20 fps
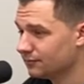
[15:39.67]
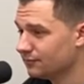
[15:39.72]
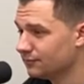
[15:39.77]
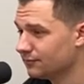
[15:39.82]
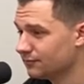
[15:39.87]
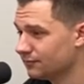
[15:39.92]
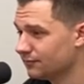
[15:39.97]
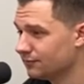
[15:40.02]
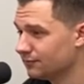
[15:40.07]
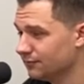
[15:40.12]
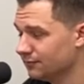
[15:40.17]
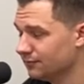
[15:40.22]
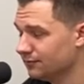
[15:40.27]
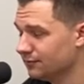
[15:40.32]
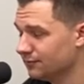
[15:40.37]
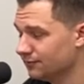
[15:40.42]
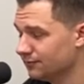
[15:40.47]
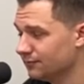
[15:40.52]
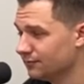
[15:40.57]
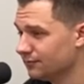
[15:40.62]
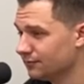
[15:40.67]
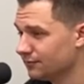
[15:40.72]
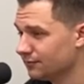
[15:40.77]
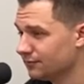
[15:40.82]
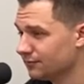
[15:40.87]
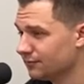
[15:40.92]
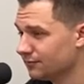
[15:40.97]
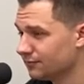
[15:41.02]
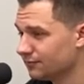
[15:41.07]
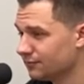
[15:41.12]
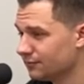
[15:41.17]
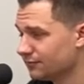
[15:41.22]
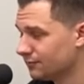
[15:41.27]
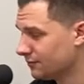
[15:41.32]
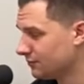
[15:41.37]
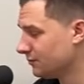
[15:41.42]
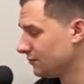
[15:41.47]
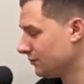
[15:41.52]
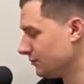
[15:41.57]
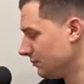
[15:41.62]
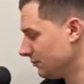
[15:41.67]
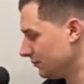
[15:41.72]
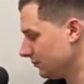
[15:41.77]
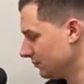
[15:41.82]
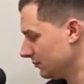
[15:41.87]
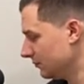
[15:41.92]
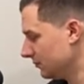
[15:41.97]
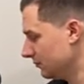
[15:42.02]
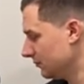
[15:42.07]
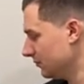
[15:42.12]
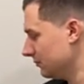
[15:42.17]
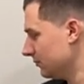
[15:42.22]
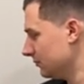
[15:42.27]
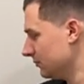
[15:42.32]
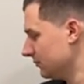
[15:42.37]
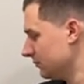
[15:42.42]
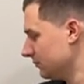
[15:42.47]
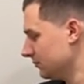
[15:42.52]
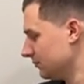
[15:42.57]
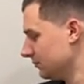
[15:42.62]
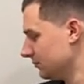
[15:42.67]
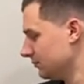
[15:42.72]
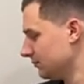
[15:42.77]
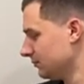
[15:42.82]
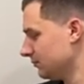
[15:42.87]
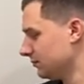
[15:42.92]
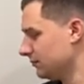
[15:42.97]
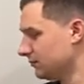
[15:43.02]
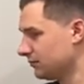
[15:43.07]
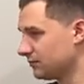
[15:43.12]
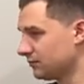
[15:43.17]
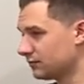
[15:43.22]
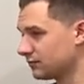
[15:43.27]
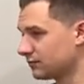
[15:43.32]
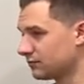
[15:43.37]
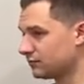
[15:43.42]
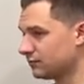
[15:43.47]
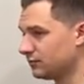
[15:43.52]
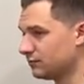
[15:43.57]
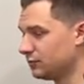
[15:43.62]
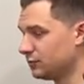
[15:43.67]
This person isn't speaking.